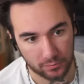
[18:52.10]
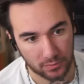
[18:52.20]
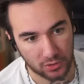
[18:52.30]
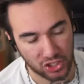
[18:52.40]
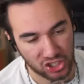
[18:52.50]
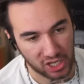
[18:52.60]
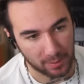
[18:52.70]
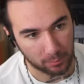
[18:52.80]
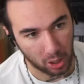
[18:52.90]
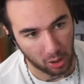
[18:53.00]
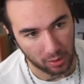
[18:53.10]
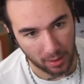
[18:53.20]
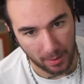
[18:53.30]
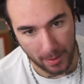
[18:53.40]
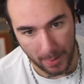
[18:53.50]
Shit, bro.
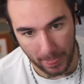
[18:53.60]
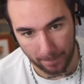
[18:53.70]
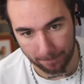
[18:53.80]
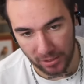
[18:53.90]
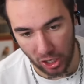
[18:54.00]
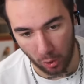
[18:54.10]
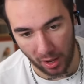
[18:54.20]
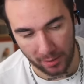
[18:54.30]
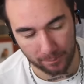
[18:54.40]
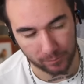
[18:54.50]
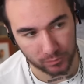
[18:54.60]
You know what?